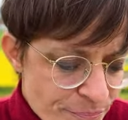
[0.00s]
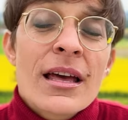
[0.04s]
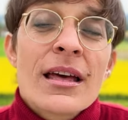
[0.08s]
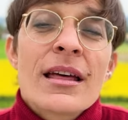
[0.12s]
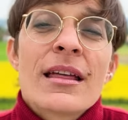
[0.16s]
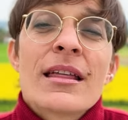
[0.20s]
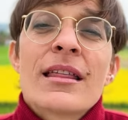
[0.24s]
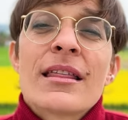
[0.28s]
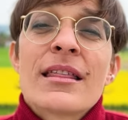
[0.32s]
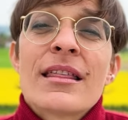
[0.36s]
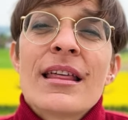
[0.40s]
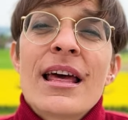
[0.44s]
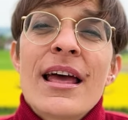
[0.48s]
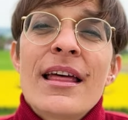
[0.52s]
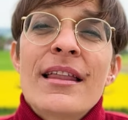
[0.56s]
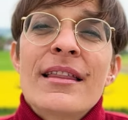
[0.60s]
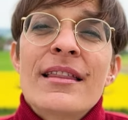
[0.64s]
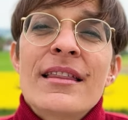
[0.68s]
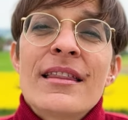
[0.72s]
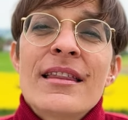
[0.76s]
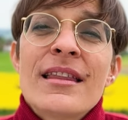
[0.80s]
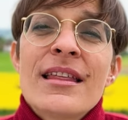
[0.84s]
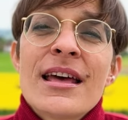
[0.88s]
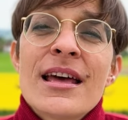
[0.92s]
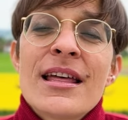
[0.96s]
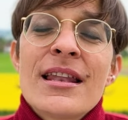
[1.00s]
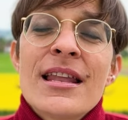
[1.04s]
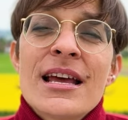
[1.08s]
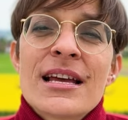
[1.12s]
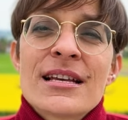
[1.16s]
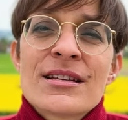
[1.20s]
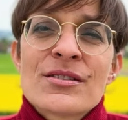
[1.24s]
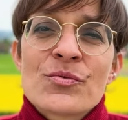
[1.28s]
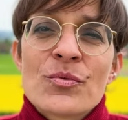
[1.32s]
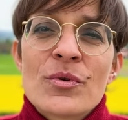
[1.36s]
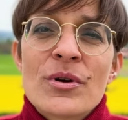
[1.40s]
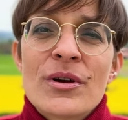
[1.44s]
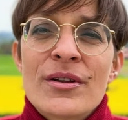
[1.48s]
Then the
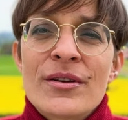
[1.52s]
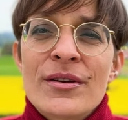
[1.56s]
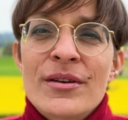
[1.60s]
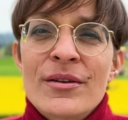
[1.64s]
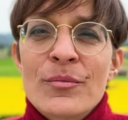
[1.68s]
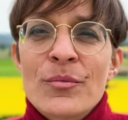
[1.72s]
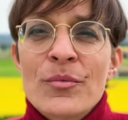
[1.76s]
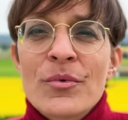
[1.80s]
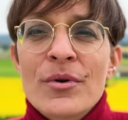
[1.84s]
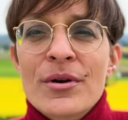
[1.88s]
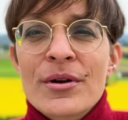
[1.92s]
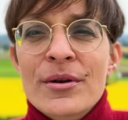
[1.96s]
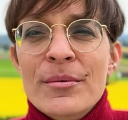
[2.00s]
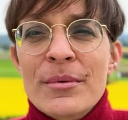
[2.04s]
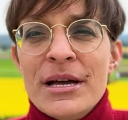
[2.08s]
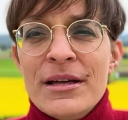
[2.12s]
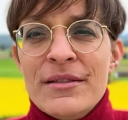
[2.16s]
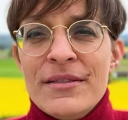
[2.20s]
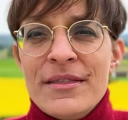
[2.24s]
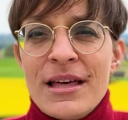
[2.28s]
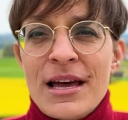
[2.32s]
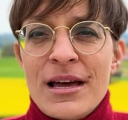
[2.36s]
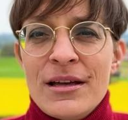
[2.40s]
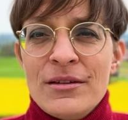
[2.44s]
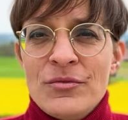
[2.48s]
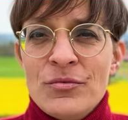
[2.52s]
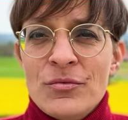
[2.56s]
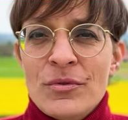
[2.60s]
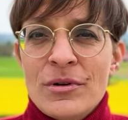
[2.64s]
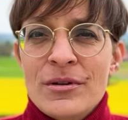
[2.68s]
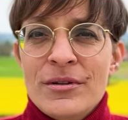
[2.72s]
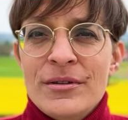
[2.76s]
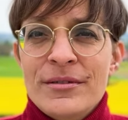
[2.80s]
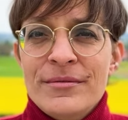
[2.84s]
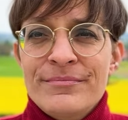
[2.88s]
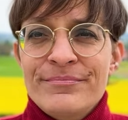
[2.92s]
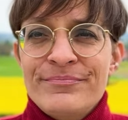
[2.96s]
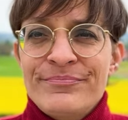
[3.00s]
next one, what about that one?